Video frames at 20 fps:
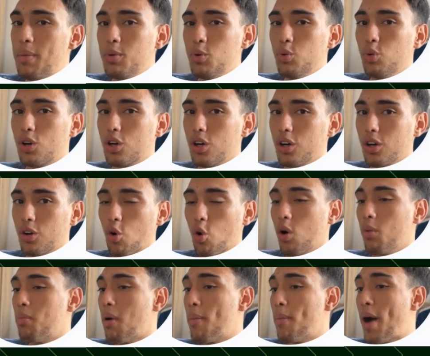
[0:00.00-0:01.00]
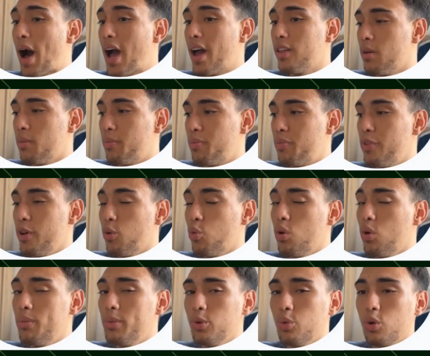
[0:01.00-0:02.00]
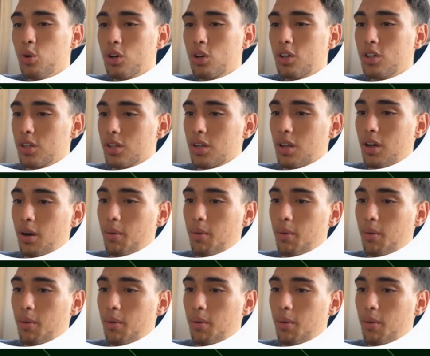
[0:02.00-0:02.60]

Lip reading: will cook, or the woman will cook.